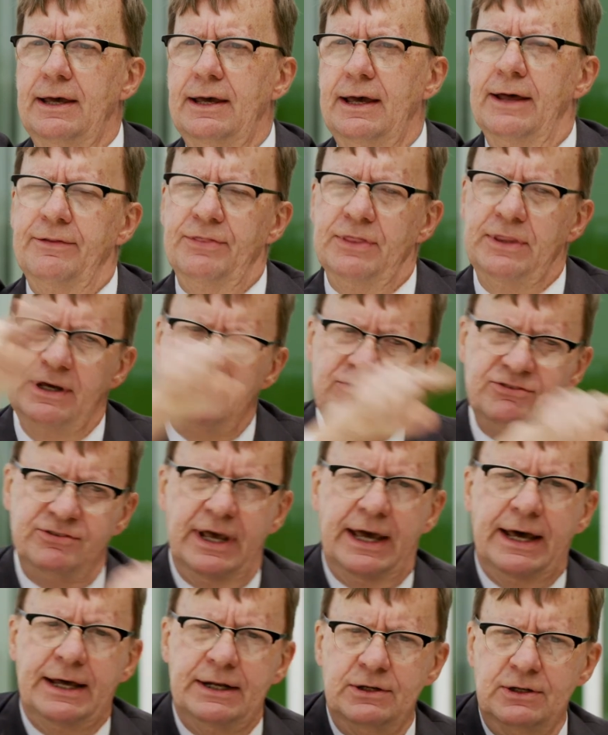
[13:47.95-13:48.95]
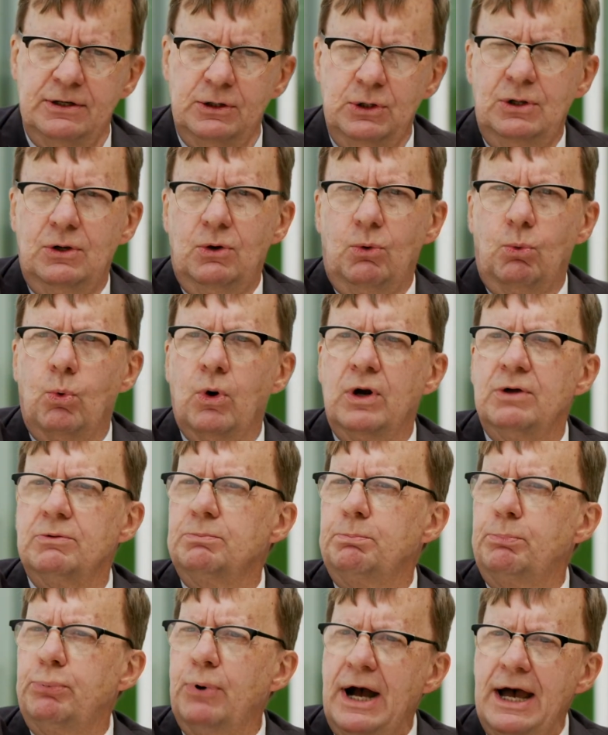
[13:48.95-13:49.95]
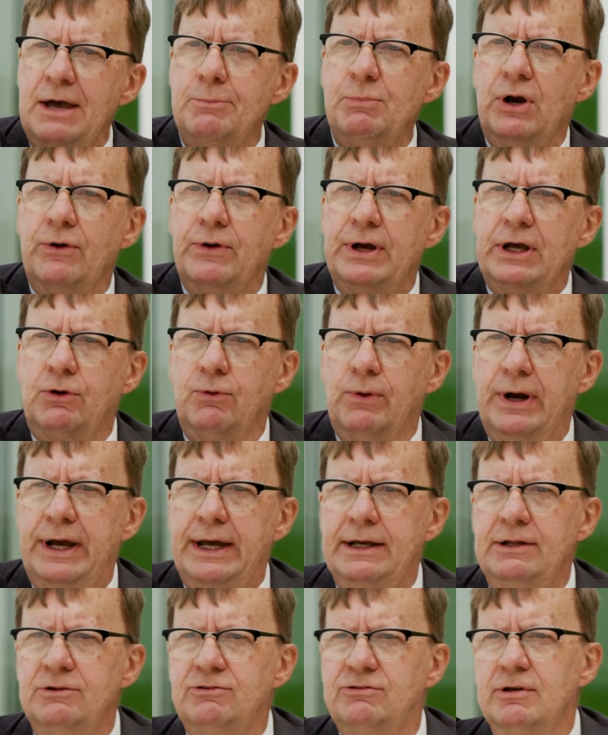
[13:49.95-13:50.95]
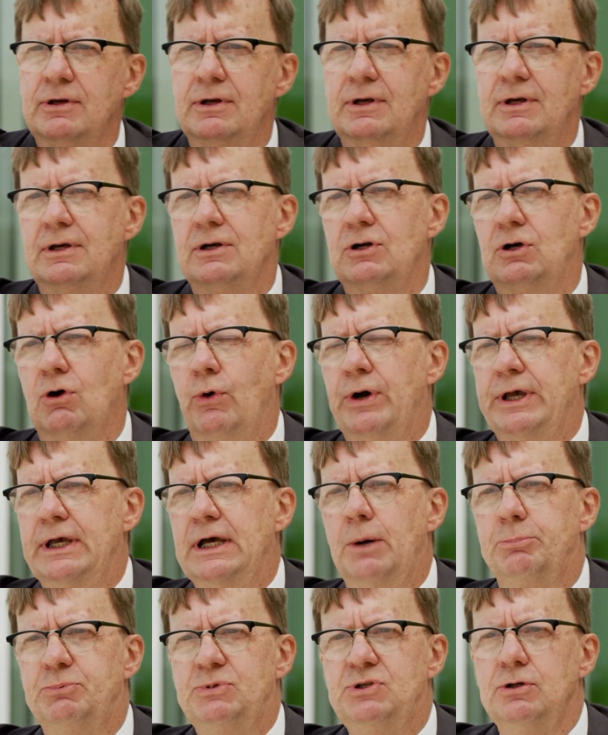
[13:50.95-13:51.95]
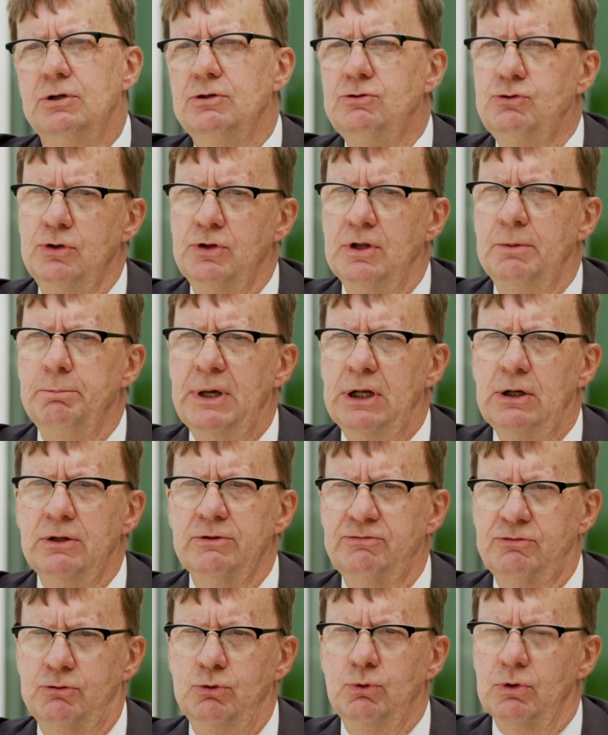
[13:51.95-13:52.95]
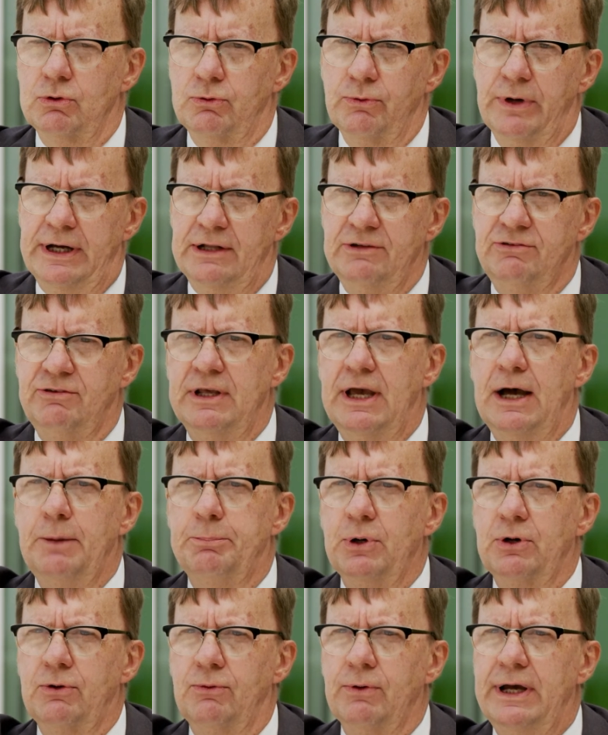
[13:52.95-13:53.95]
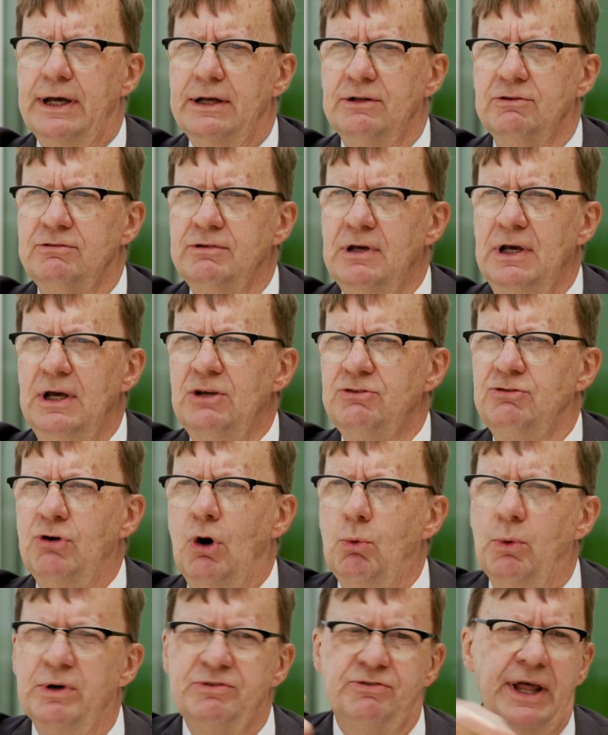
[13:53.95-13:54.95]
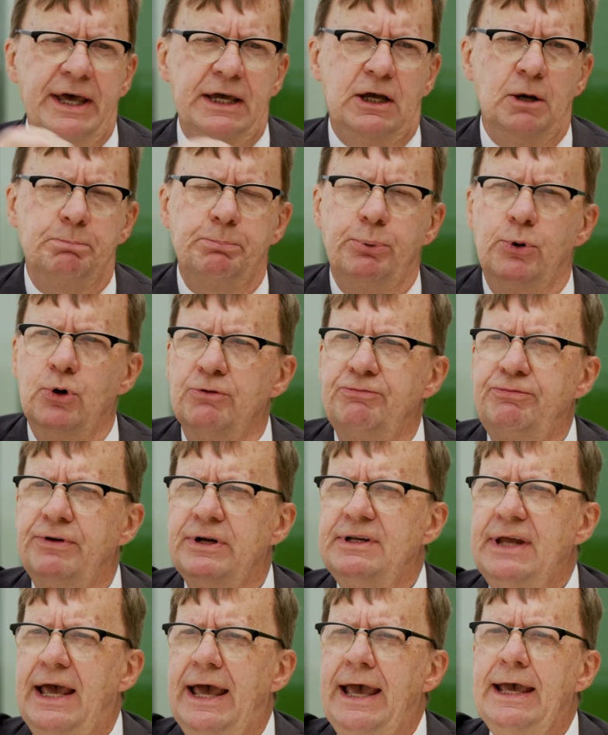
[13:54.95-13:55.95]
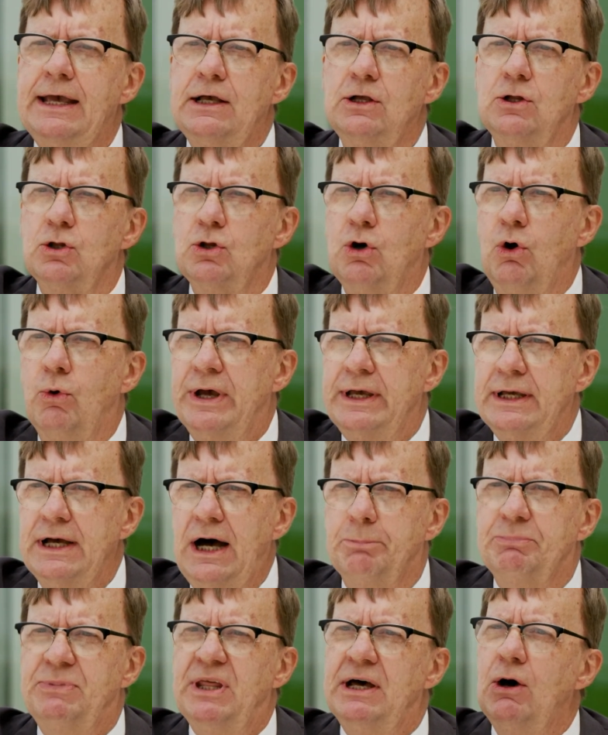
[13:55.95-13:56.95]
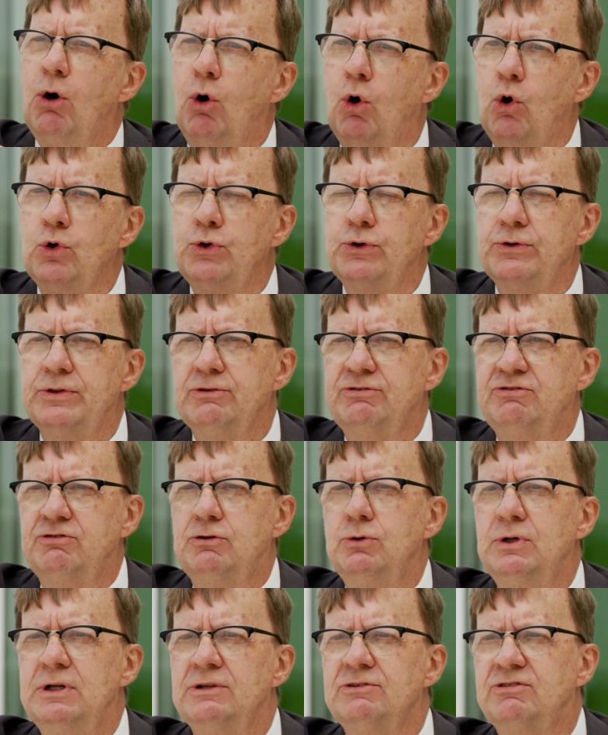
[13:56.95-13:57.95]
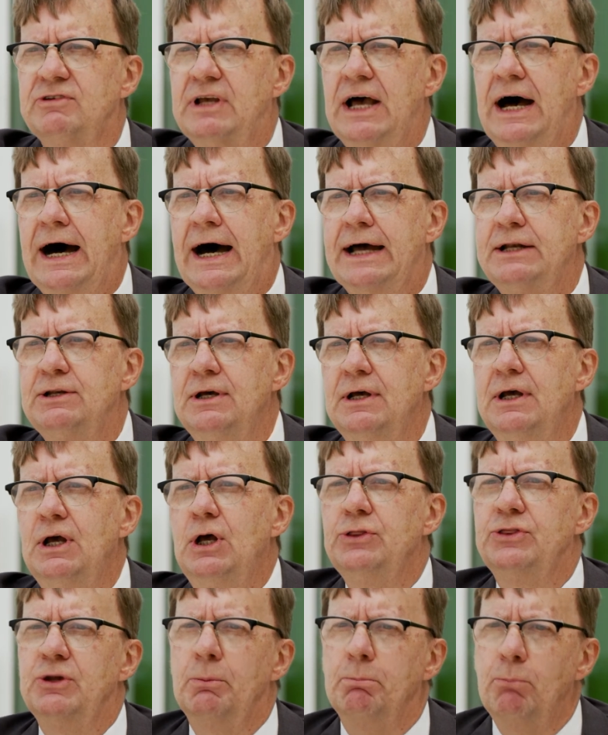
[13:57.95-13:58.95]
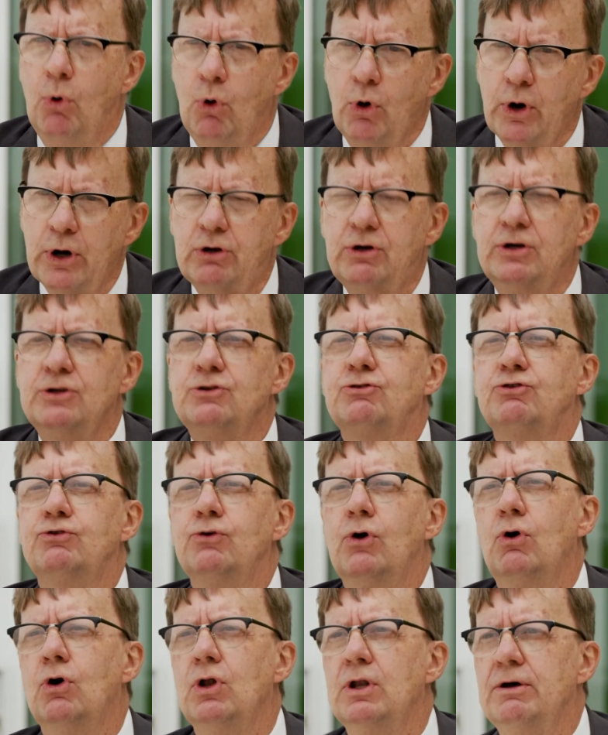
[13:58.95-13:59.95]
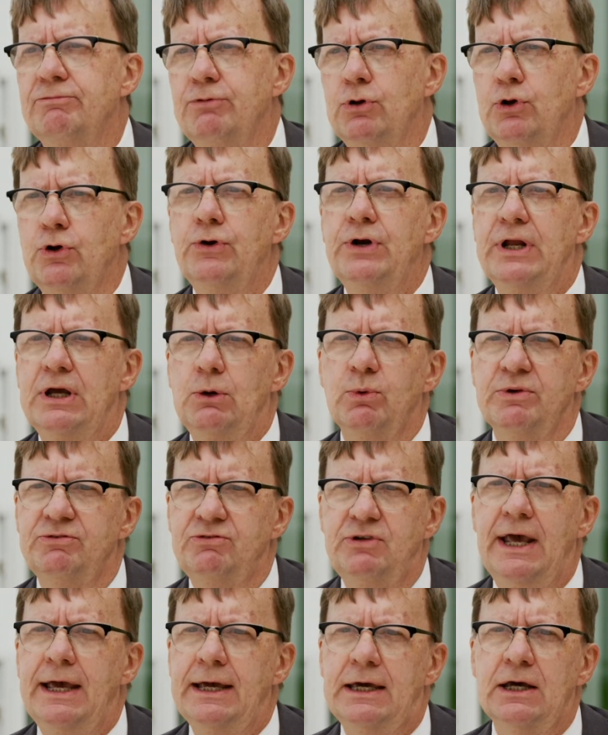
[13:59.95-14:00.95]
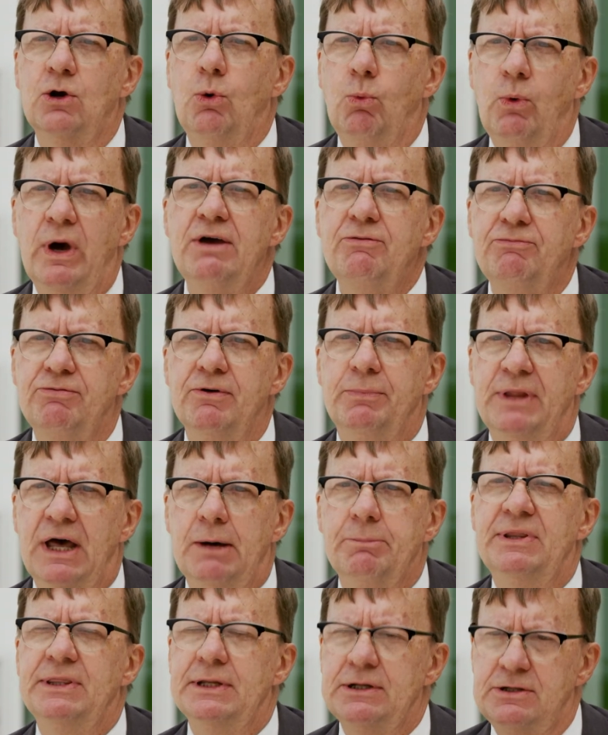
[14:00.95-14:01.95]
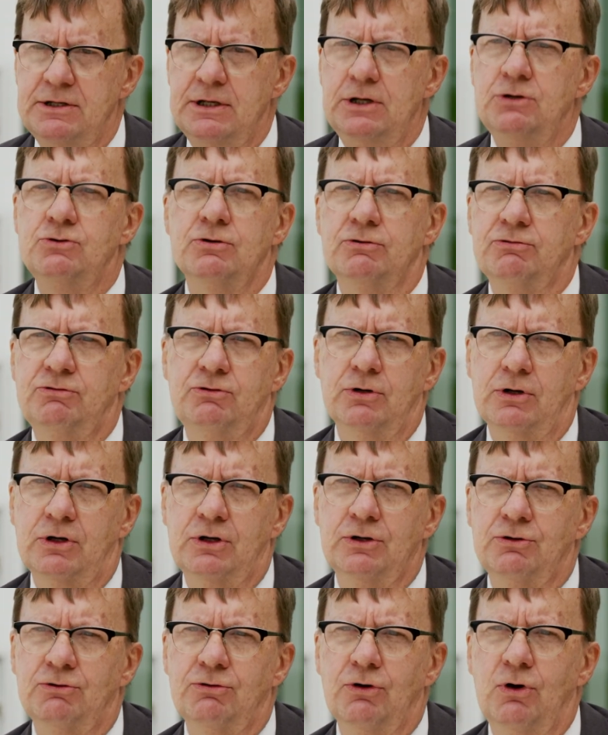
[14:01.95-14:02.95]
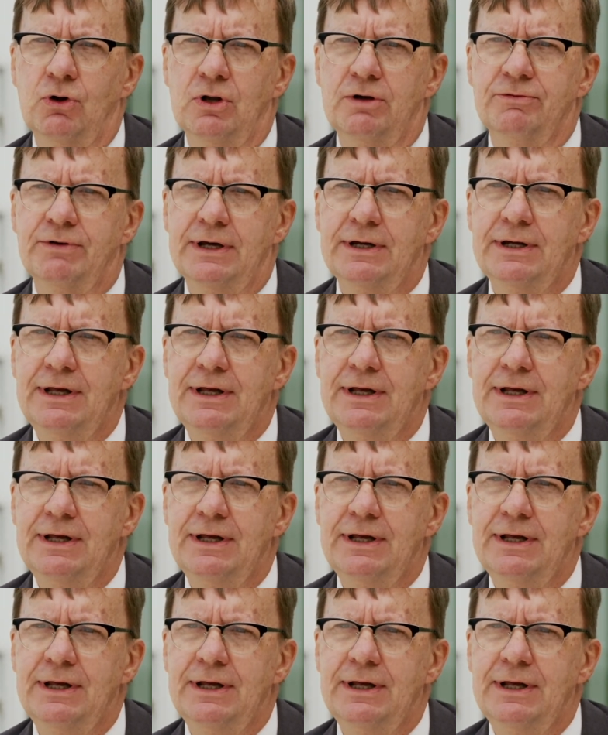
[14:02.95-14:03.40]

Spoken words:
And this end were primary grades going up to the middle school grades, the upper grades. So it was like a perfect angle going up. The older the students got, the more control of learning was taken away from them, and the teachers took control of it.